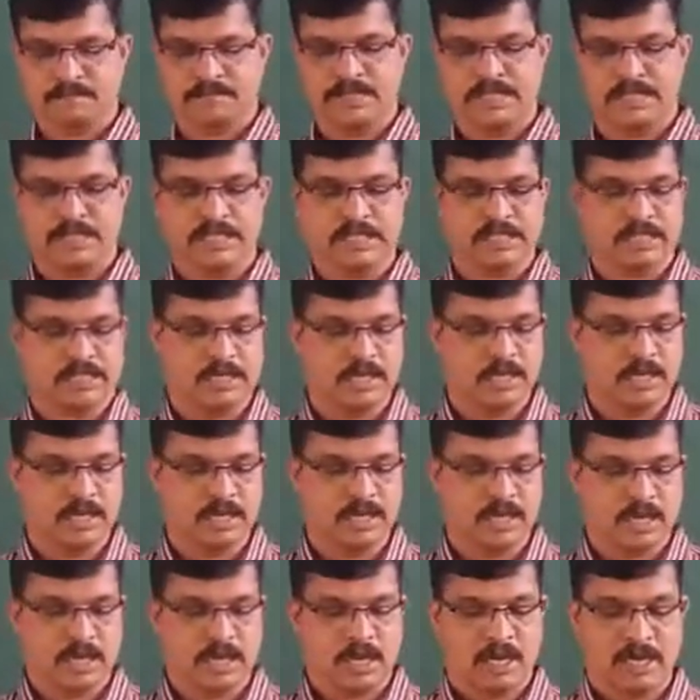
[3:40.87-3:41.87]
That is the
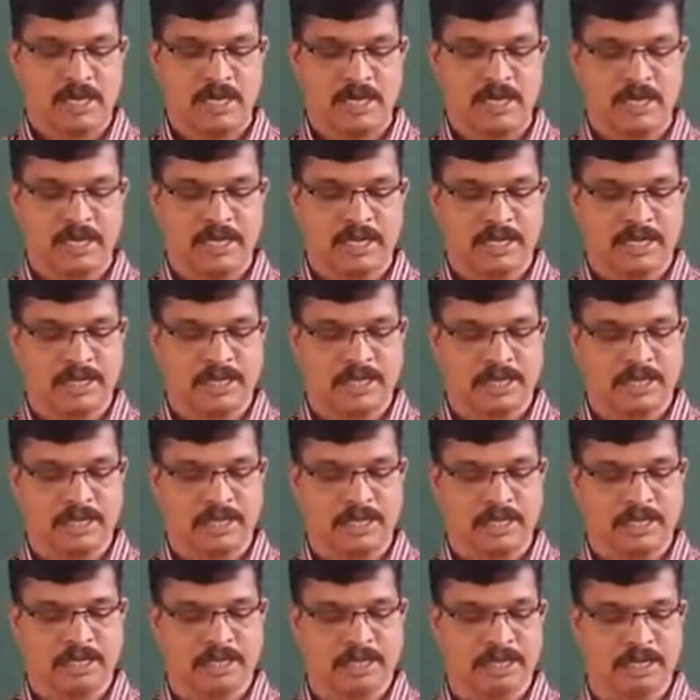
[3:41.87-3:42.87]
advice
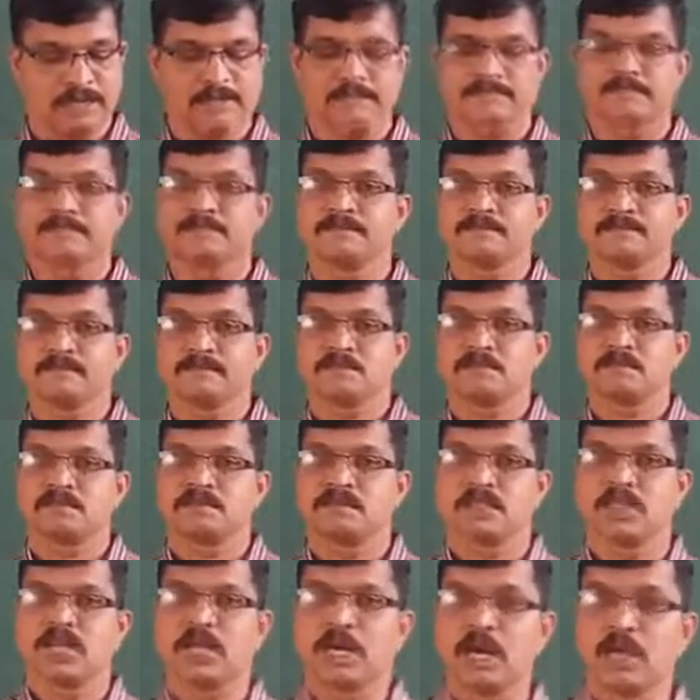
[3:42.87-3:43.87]
by the
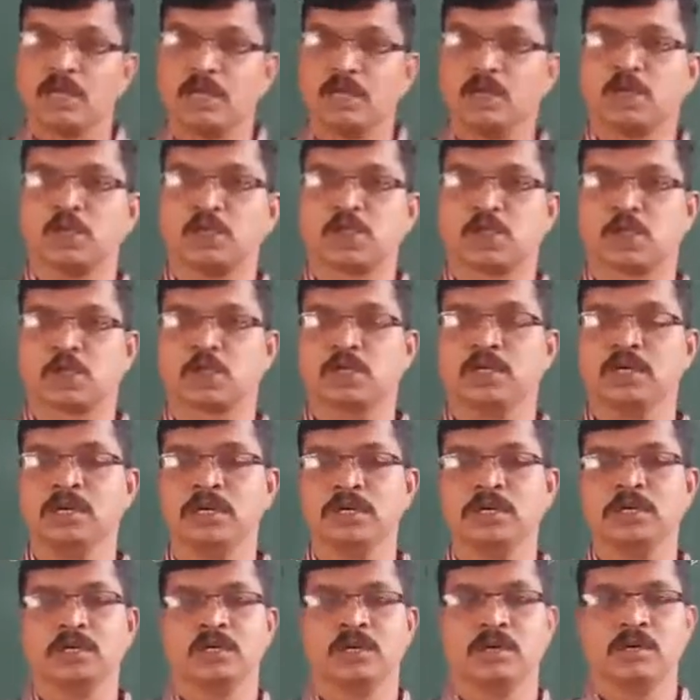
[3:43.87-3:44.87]
Anuj
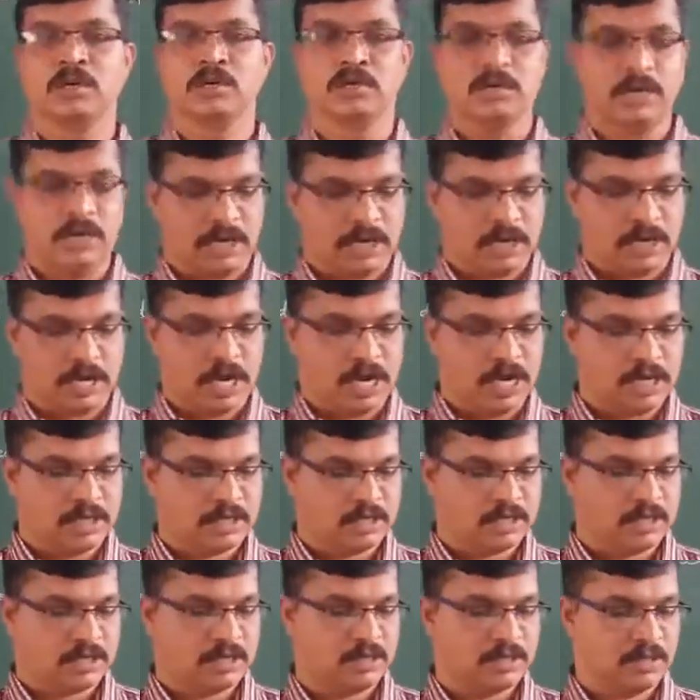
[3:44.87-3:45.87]
to
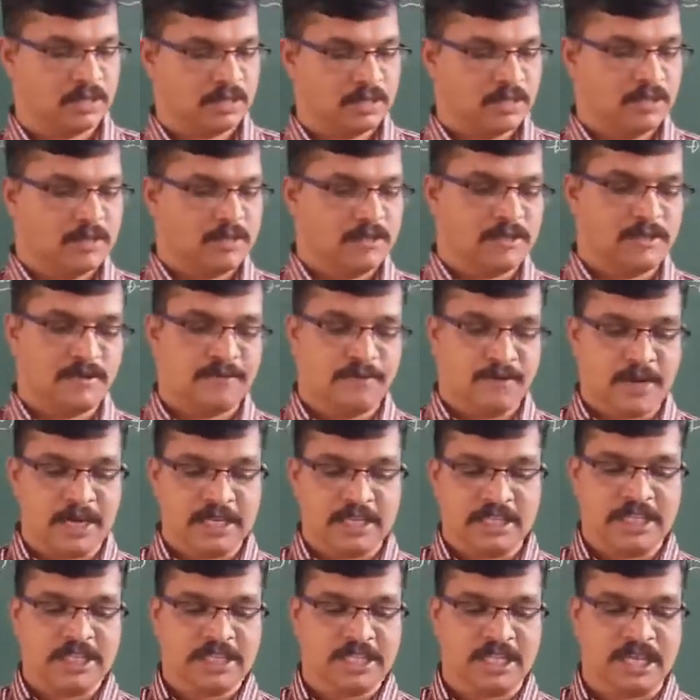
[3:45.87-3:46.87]
Vikrant. So
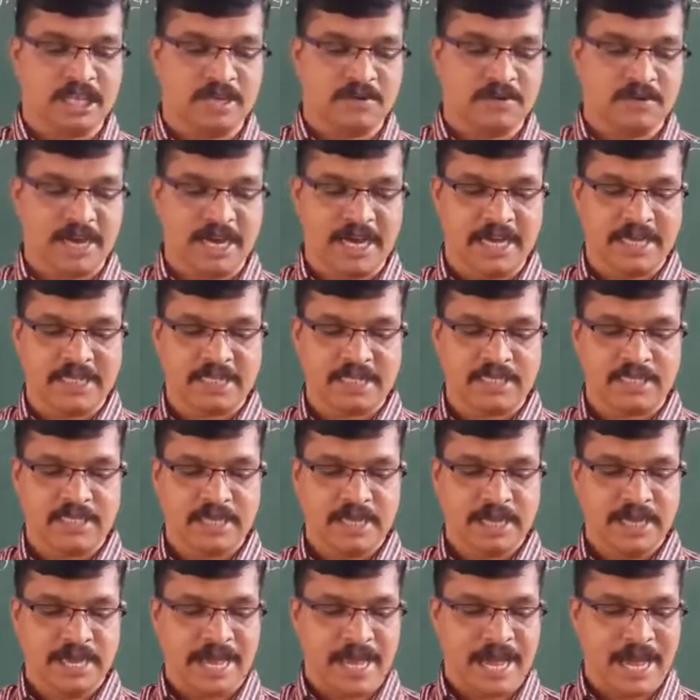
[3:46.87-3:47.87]
for this advice,
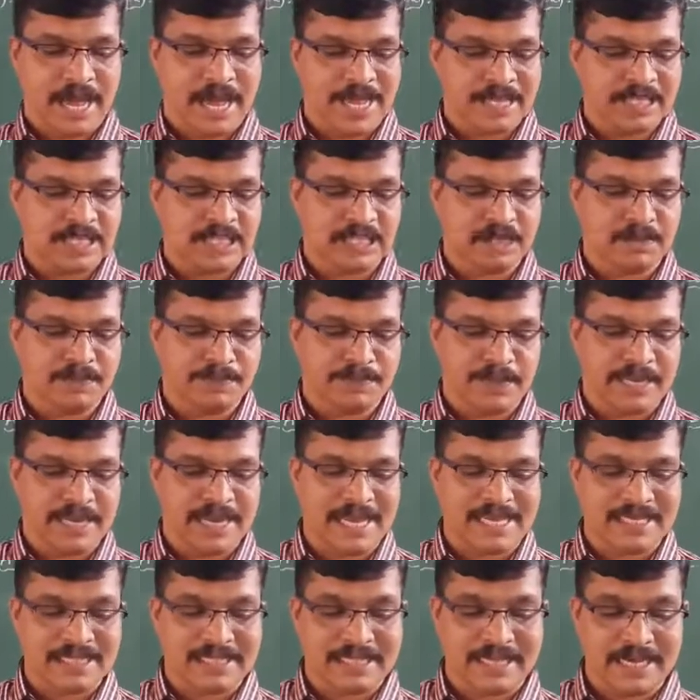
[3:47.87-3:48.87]
as simple
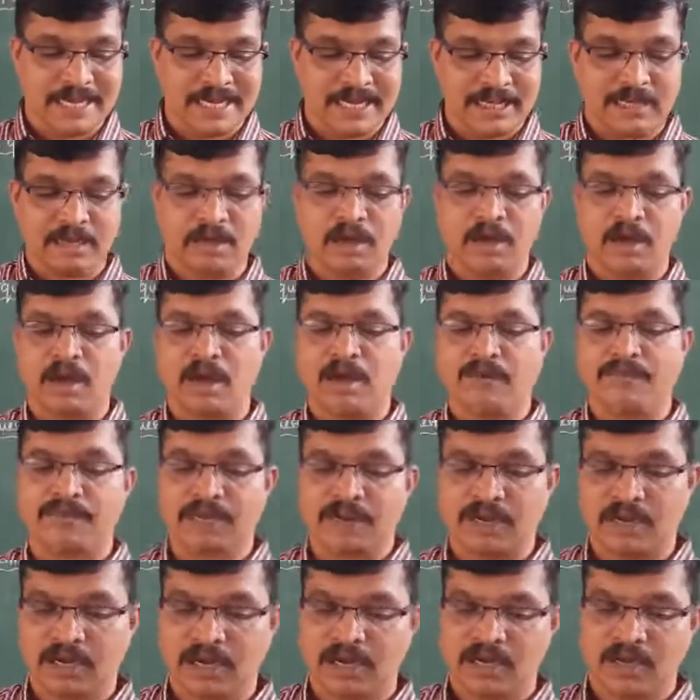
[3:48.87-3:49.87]
as that,
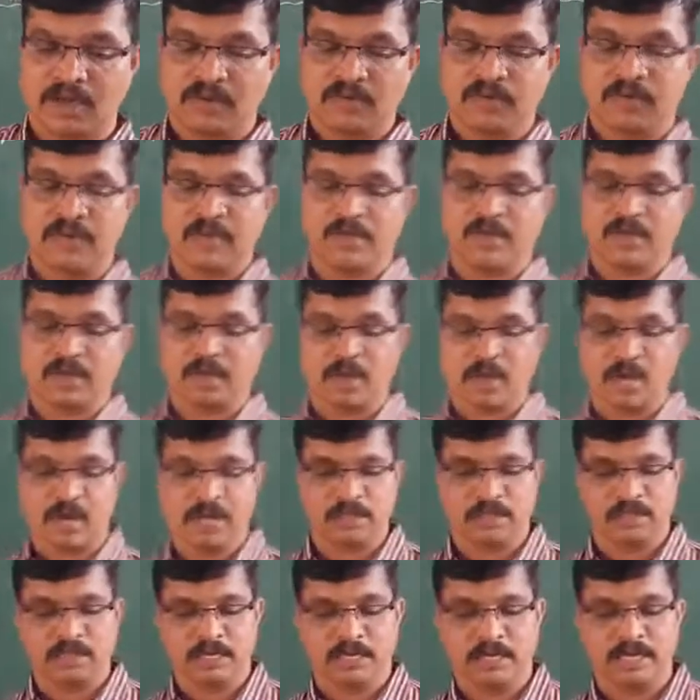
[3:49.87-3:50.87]
laughed
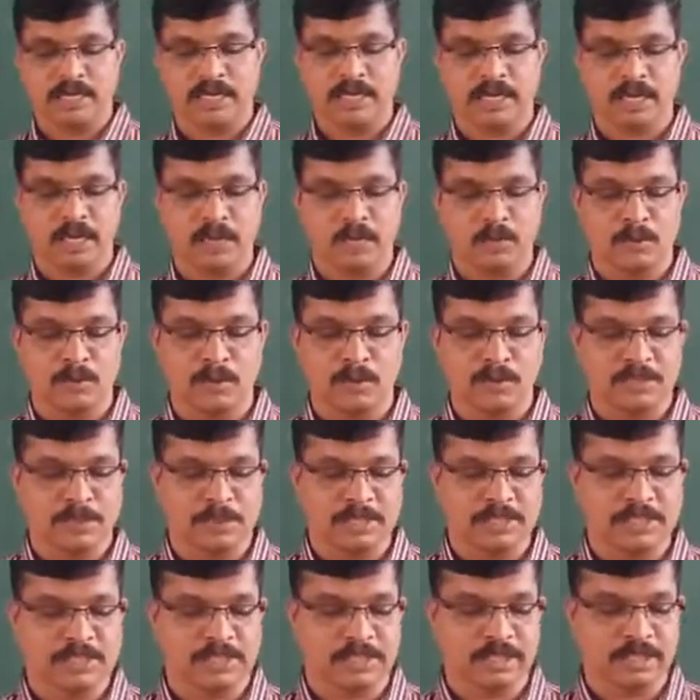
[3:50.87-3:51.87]
Vikrant a little
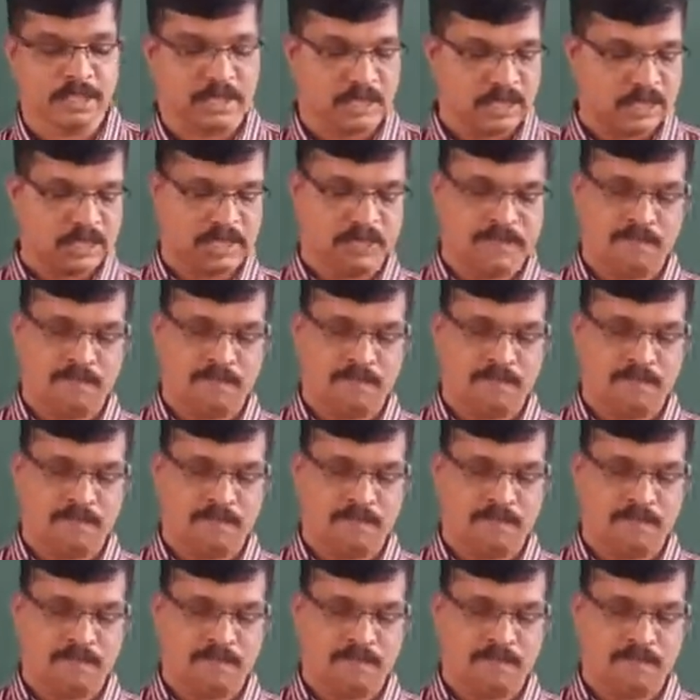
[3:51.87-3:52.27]
hopelessly.